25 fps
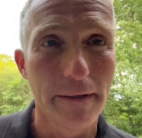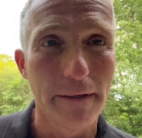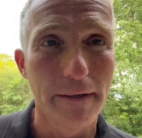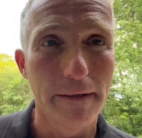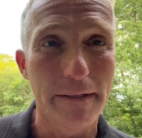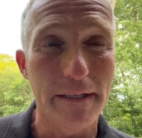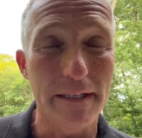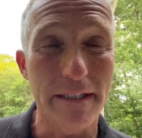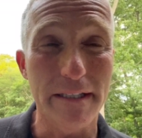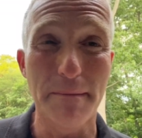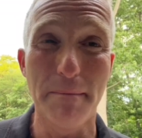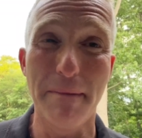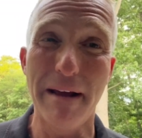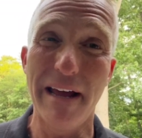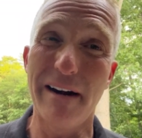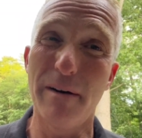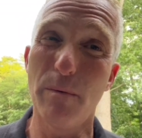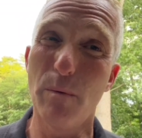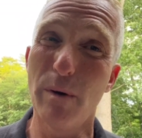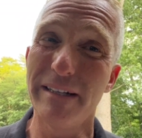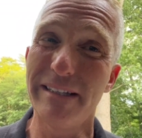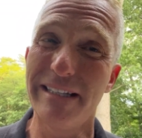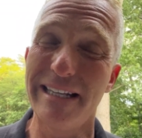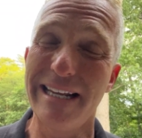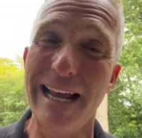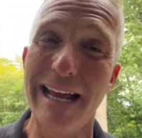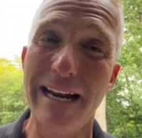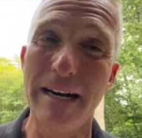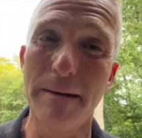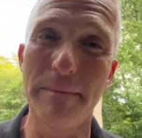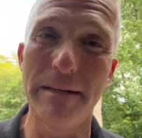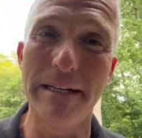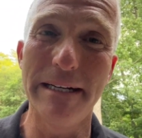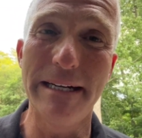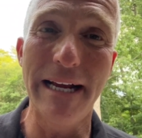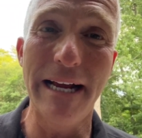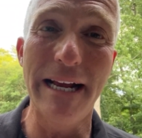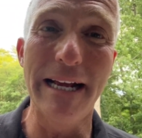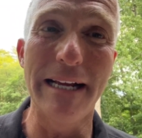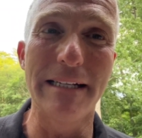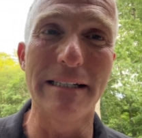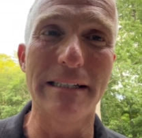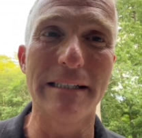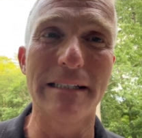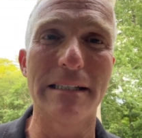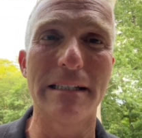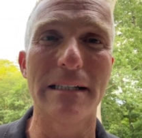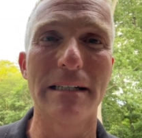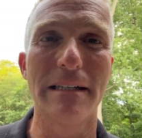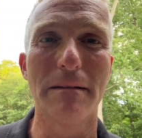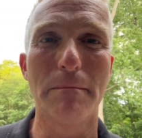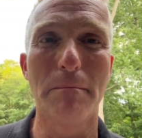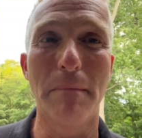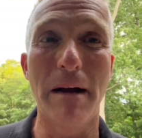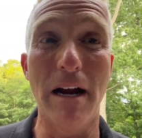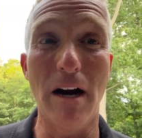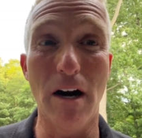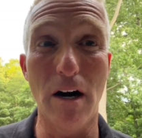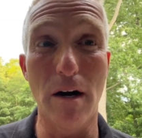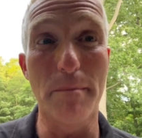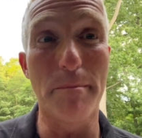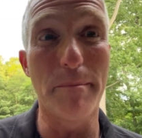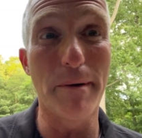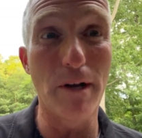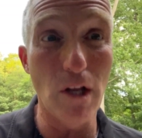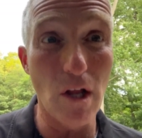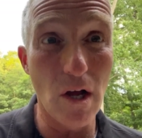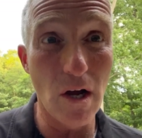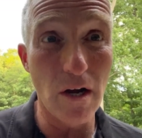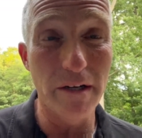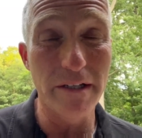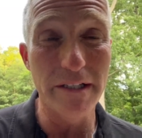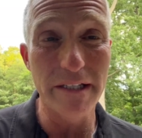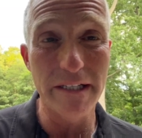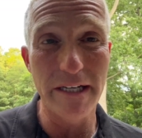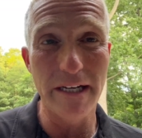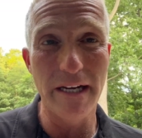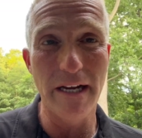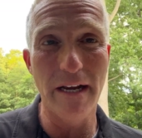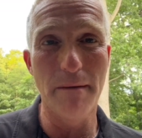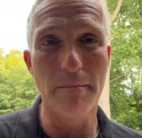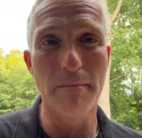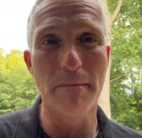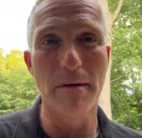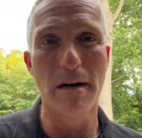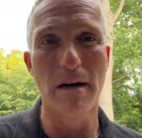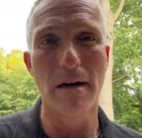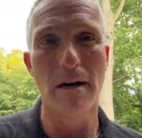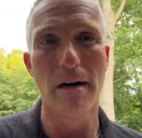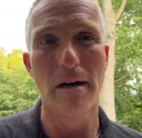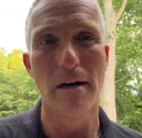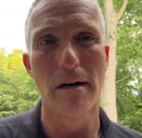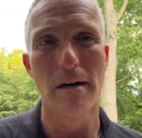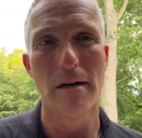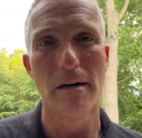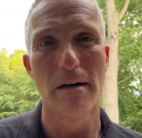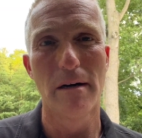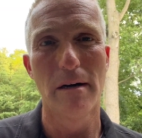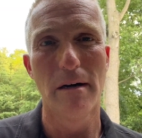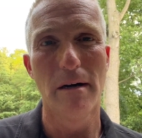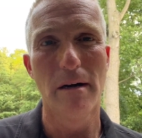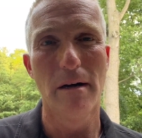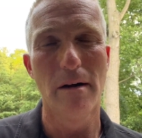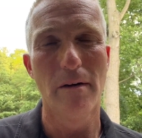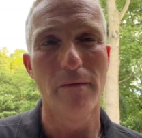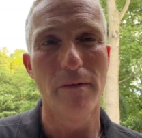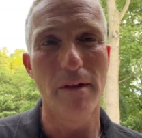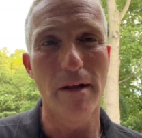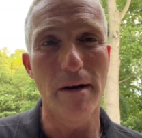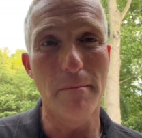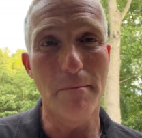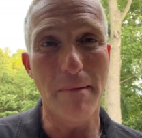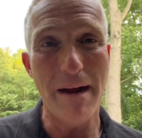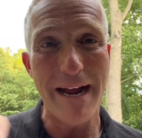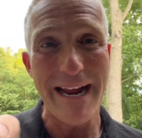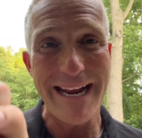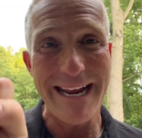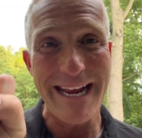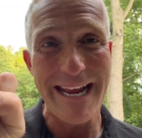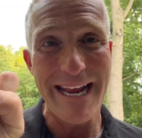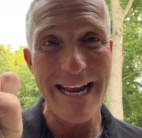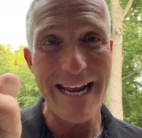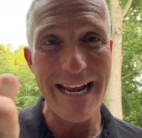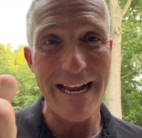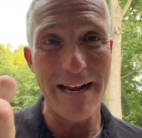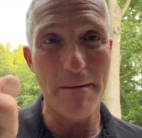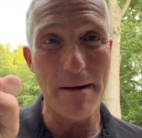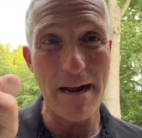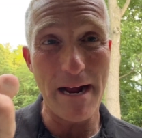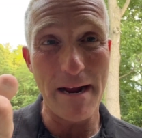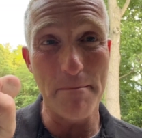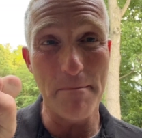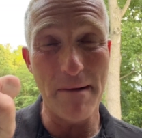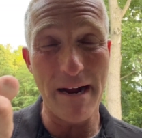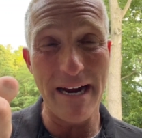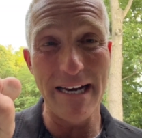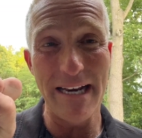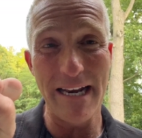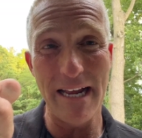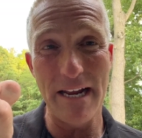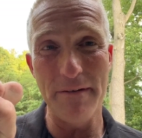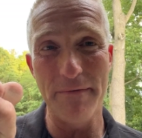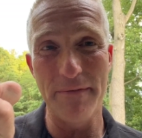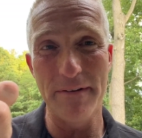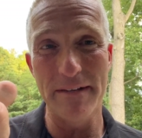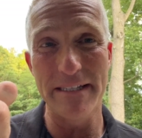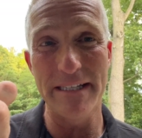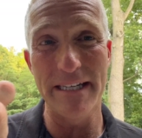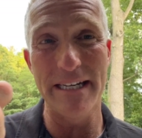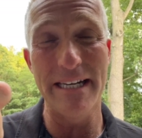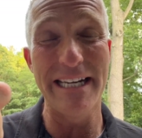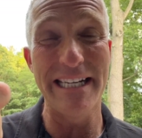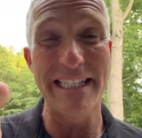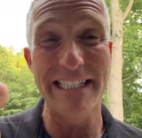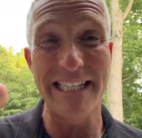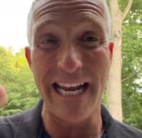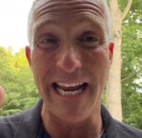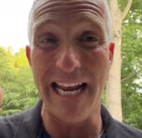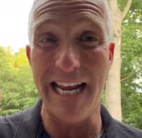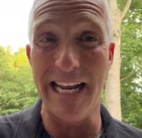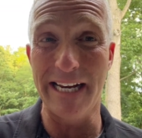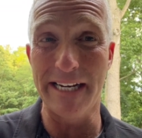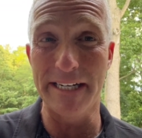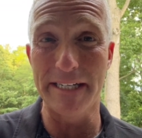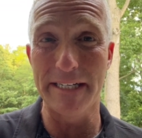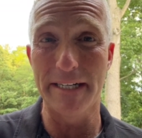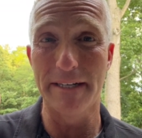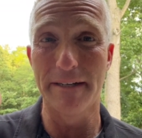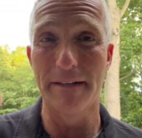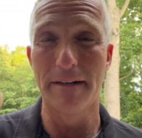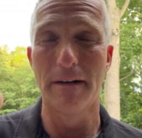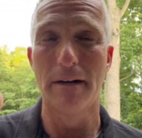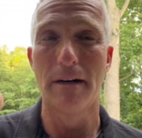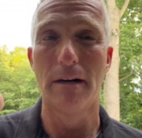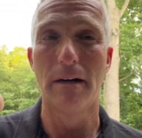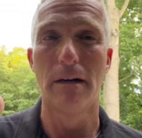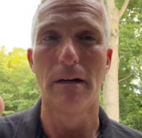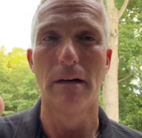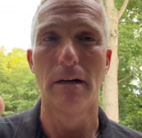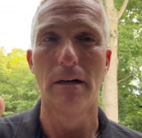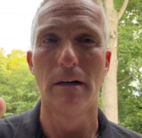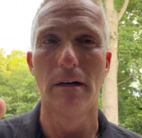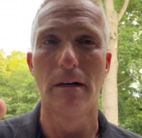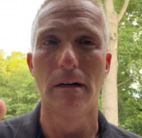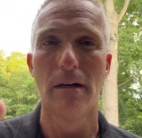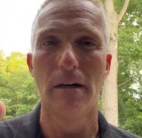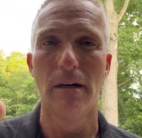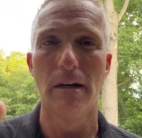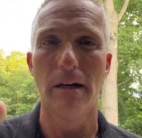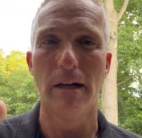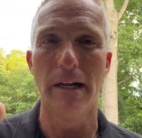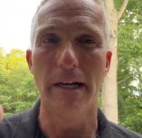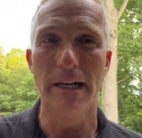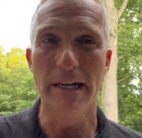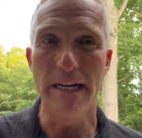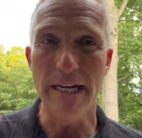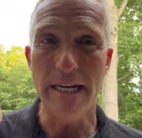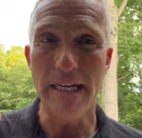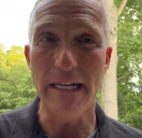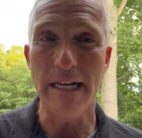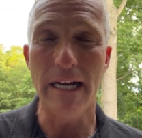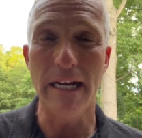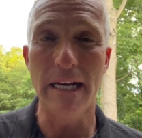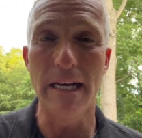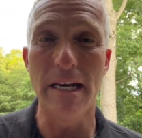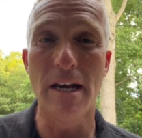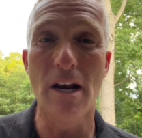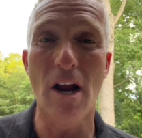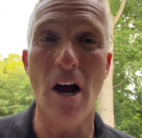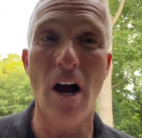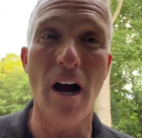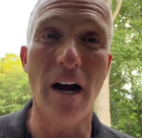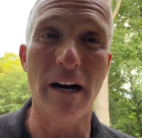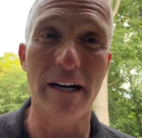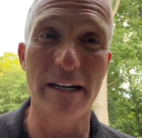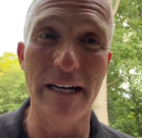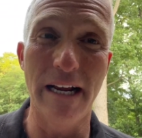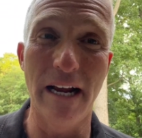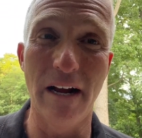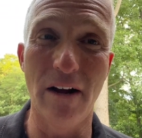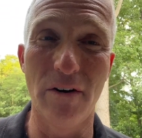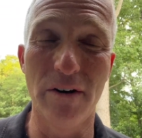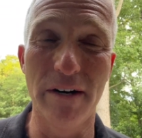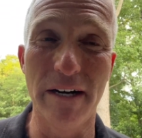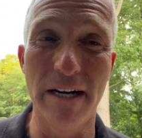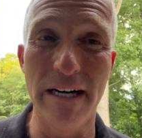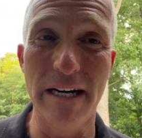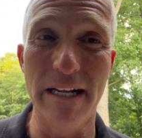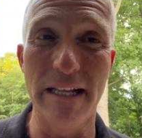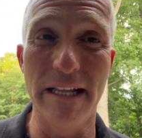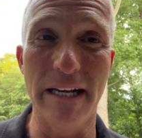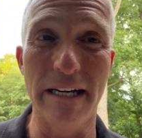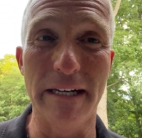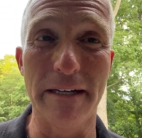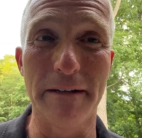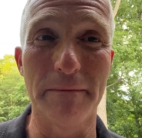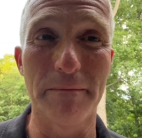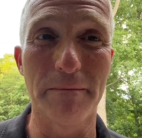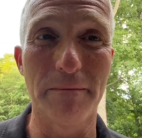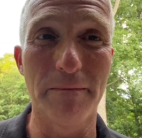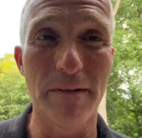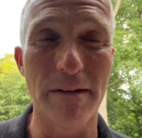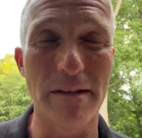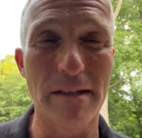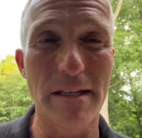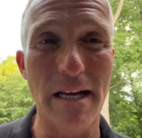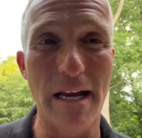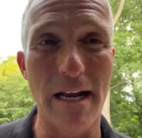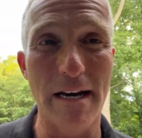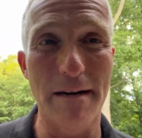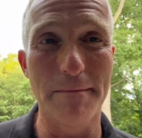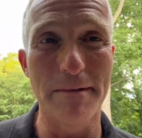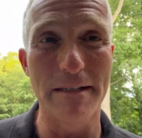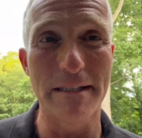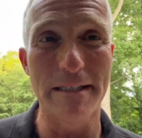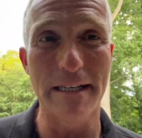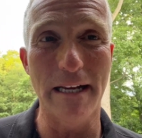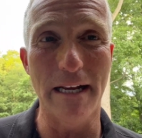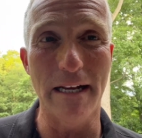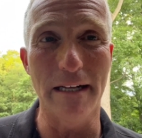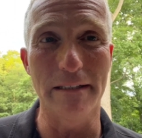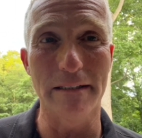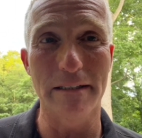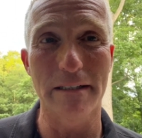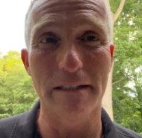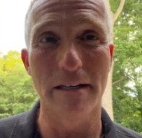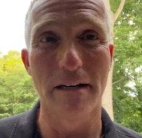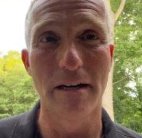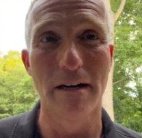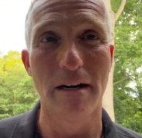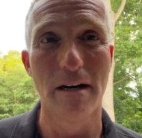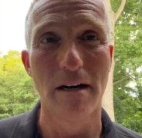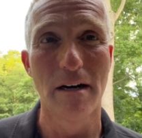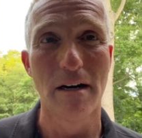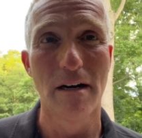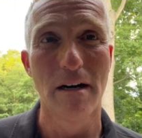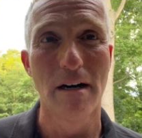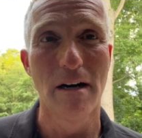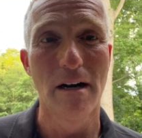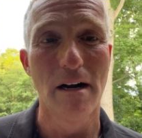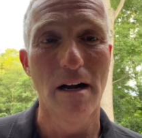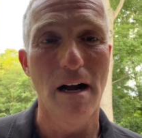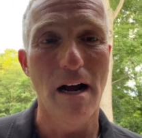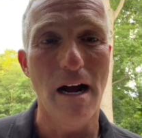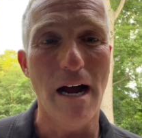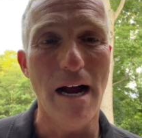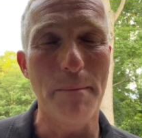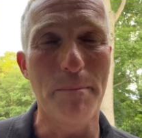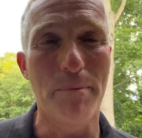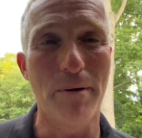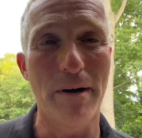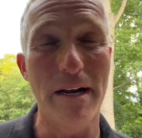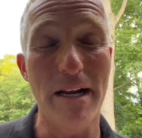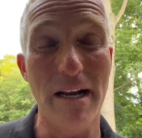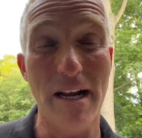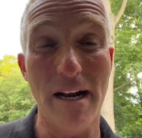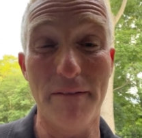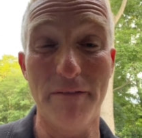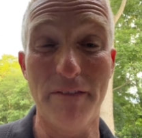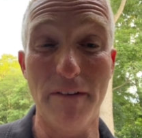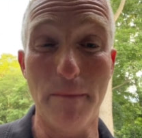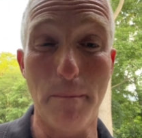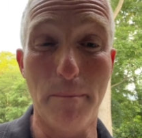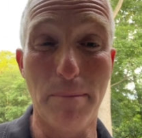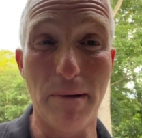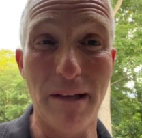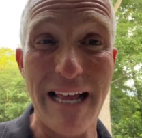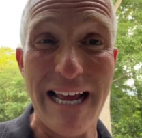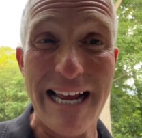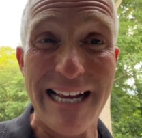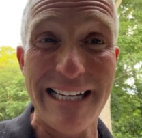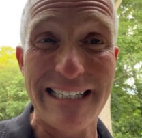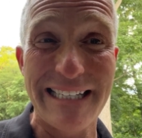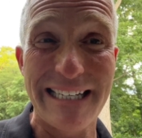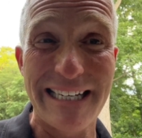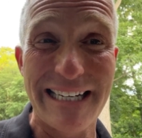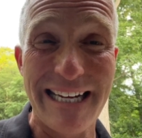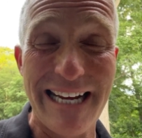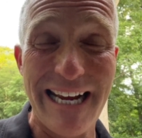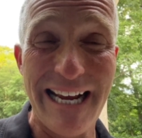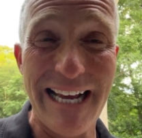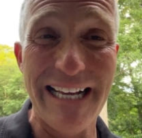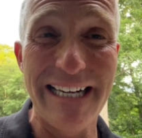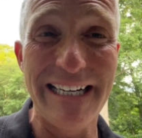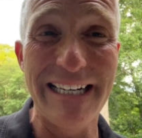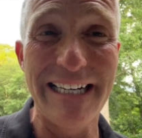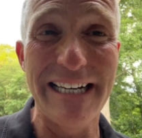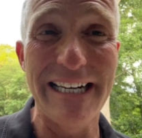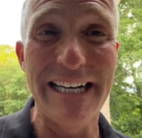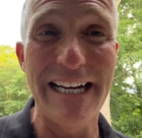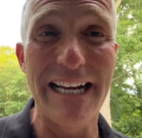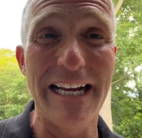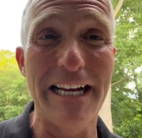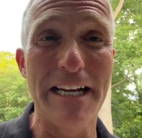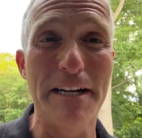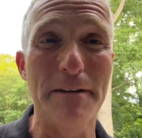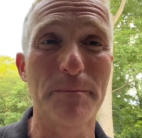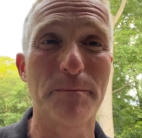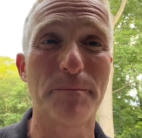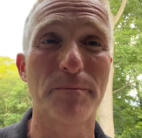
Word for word: Doesn't matter what the enemy does, my heart belongs to Him. Then my, I, my life is in His hand. And He can knock down anything that the enemy sends. I pray you have a blessed Canada Day.